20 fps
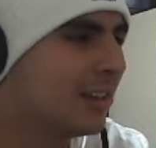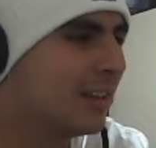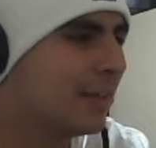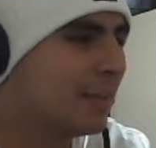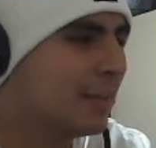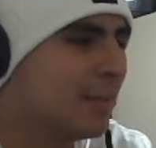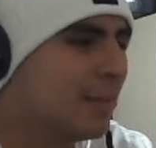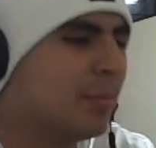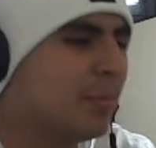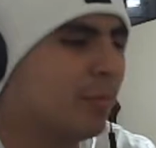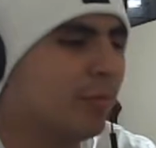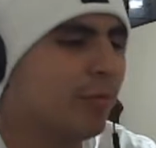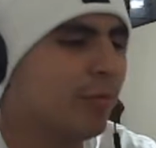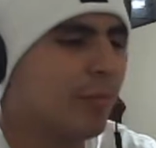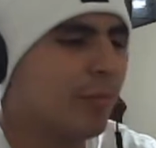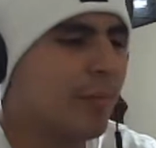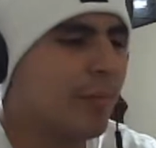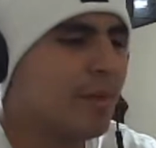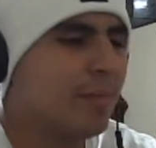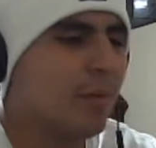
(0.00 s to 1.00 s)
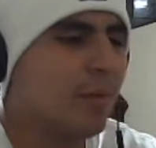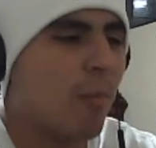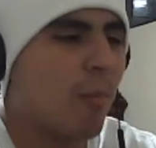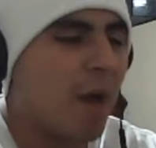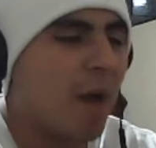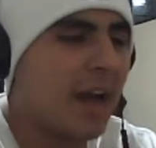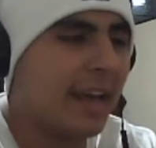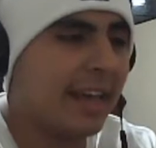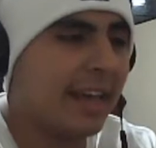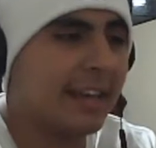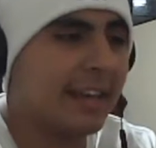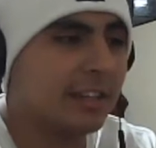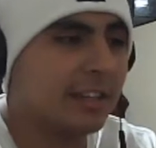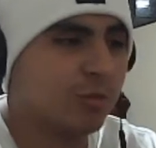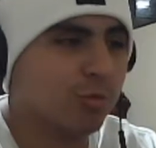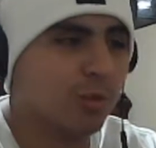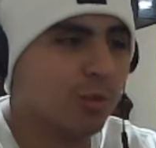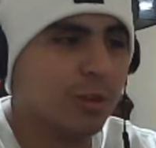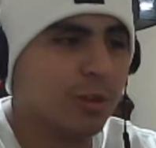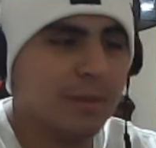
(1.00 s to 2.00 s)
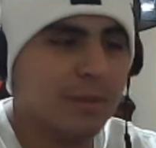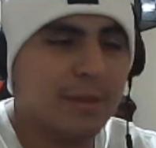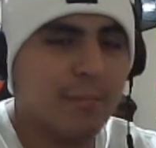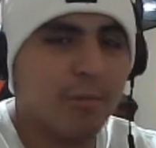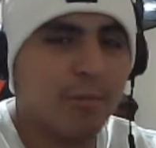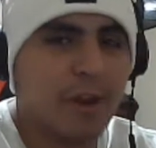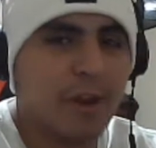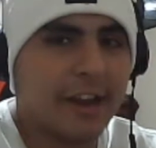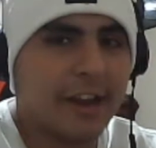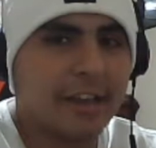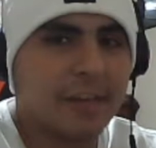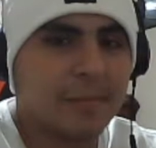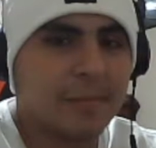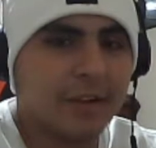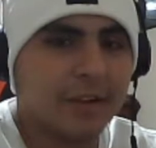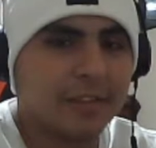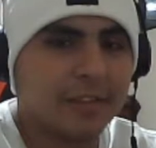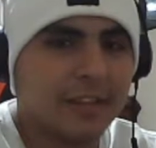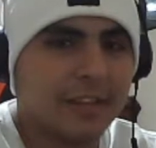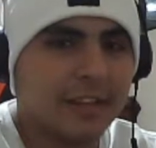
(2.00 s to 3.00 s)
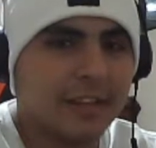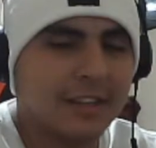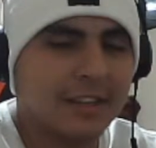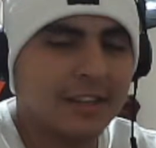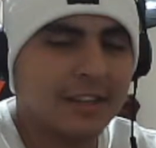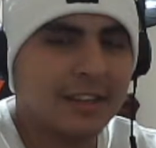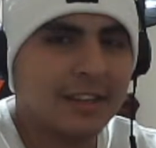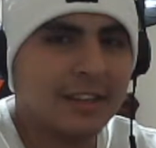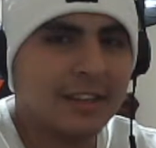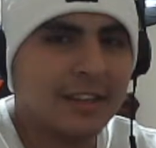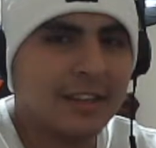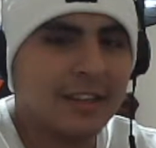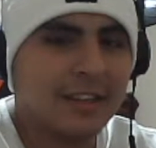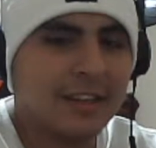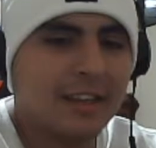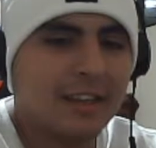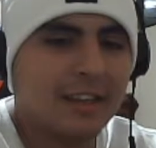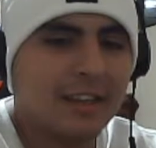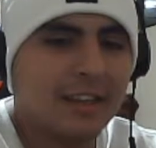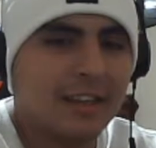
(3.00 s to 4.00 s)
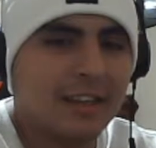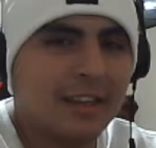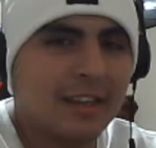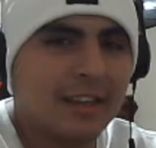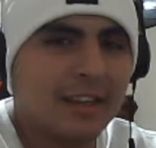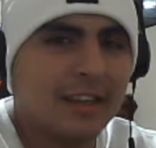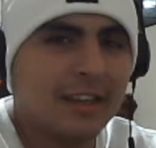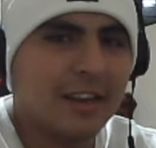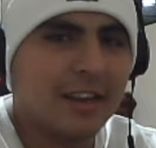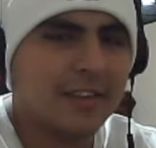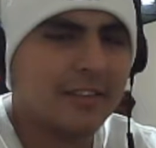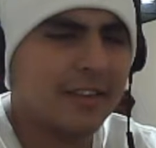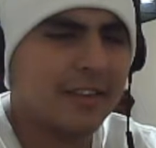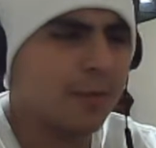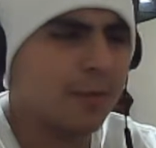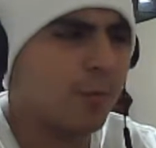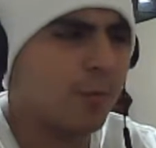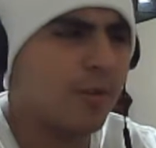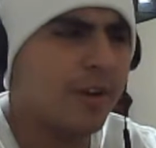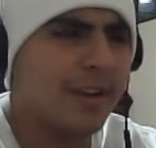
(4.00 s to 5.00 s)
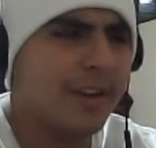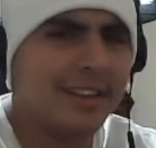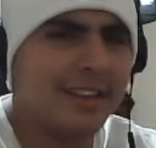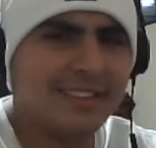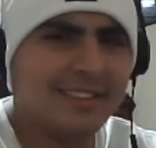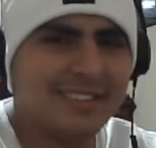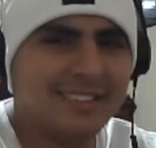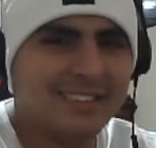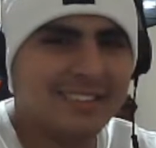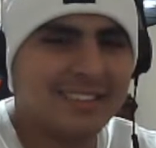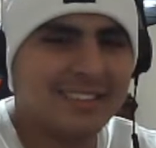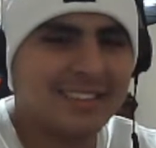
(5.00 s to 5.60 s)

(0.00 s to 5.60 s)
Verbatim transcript: people people my age really be bragging about that. And it's like, what?